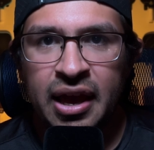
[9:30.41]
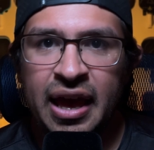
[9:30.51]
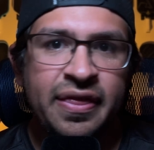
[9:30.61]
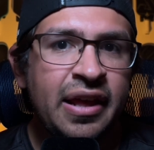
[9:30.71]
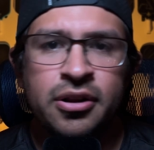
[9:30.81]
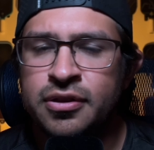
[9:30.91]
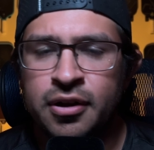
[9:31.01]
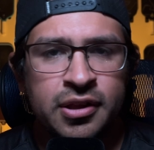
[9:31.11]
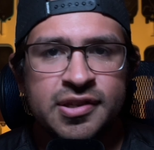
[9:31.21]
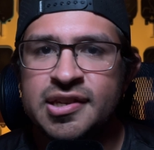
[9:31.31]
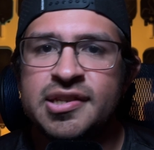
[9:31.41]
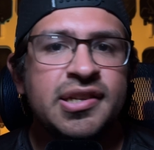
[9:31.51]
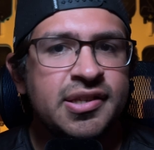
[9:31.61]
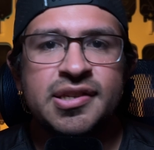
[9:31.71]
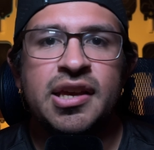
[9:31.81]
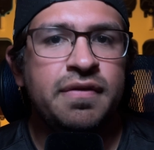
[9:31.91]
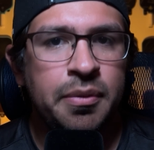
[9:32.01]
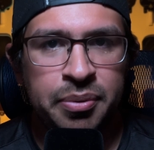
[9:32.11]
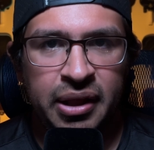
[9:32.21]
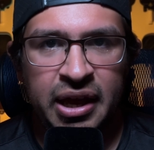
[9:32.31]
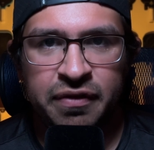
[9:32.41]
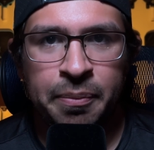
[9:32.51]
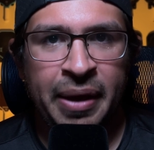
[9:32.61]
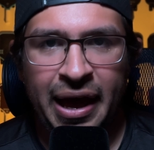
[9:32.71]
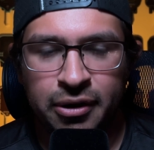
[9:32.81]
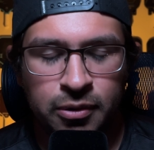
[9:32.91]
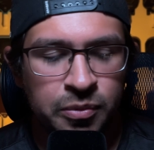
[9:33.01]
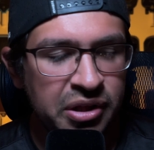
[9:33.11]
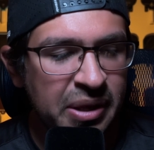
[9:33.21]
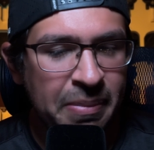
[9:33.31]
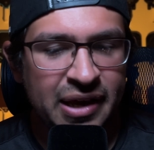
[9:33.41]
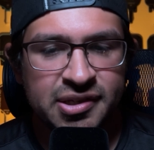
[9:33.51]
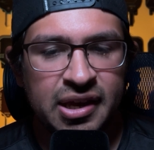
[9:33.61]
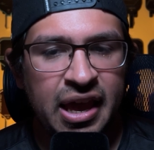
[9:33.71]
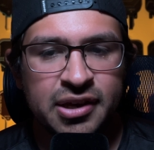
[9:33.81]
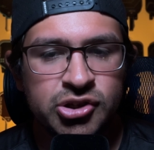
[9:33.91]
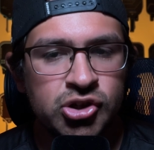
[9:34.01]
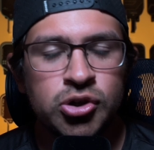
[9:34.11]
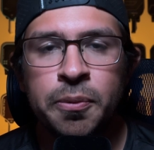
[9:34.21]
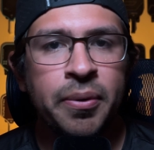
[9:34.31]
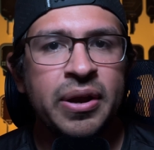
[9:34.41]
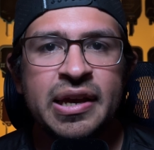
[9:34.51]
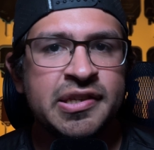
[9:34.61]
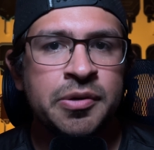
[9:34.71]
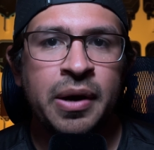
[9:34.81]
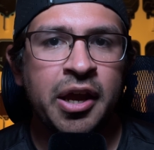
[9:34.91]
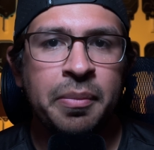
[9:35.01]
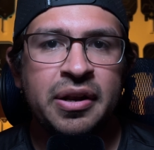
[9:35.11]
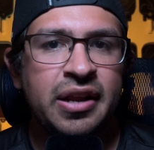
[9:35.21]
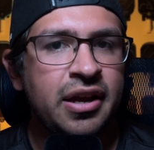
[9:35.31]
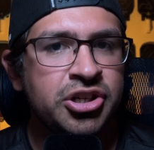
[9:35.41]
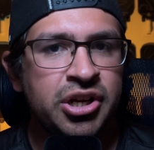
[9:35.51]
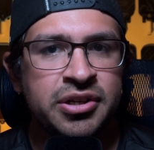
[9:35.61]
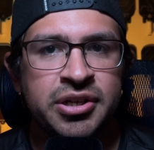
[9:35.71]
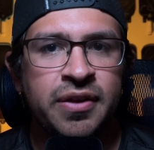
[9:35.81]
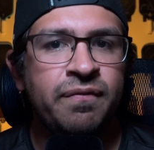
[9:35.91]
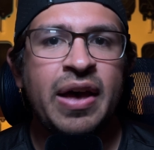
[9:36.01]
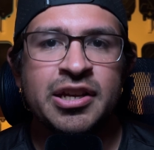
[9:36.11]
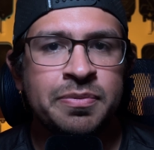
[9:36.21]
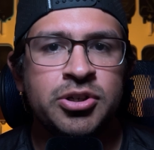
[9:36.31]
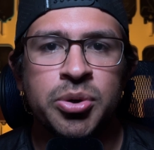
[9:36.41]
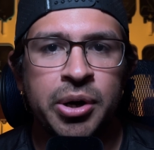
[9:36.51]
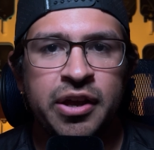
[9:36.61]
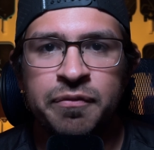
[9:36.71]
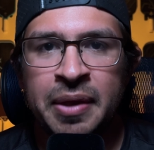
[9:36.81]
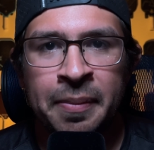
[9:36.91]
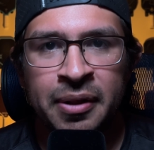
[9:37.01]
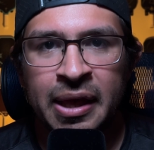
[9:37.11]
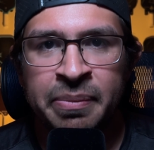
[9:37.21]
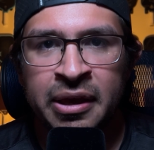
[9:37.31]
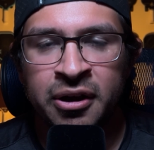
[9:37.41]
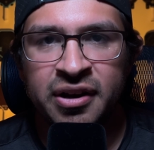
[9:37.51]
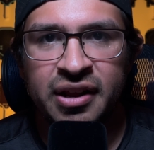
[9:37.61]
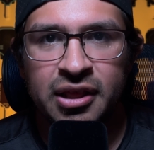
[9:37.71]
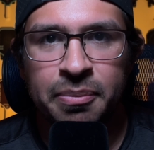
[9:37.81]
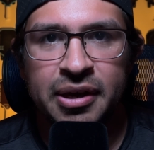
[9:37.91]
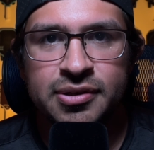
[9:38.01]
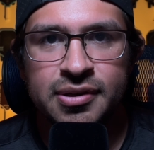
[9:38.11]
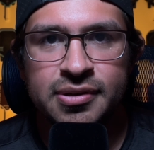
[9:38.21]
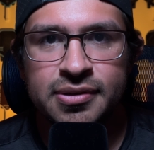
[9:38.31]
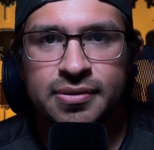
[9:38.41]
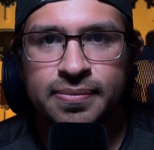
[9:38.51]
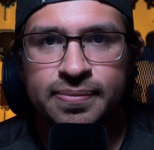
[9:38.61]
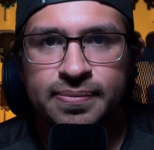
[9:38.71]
And then the consistency of the play of the paddle really makes it a super easy recommendation to the vast majority of people I meet on a daily basis.